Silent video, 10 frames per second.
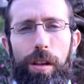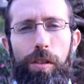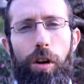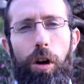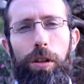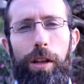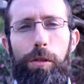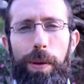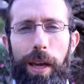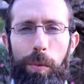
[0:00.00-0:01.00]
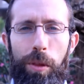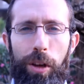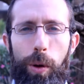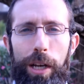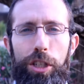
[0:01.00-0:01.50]
So let's begin with the
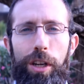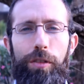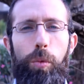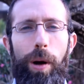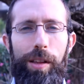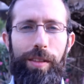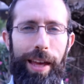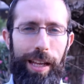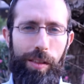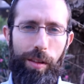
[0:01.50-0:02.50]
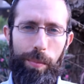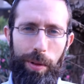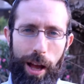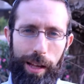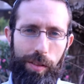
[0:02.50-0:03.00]
question of what does 8
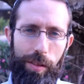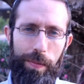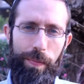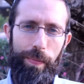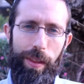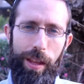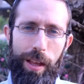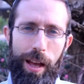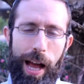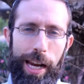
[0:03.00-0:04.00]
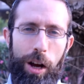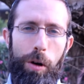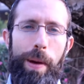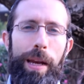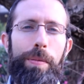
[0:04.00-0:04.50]
symbolize? I
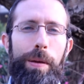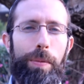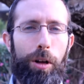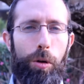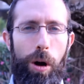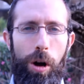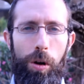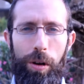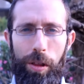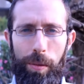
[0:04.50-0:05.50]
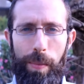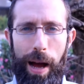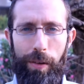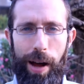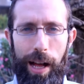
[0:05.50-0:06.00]
know many people quote the
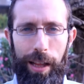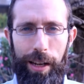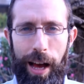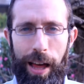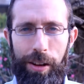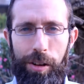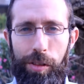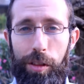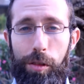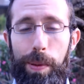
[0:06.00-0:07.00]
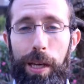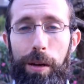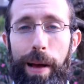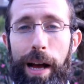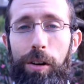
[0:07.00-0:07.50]
Maharal and others that speak
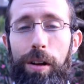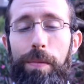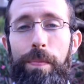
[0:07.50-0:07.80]
about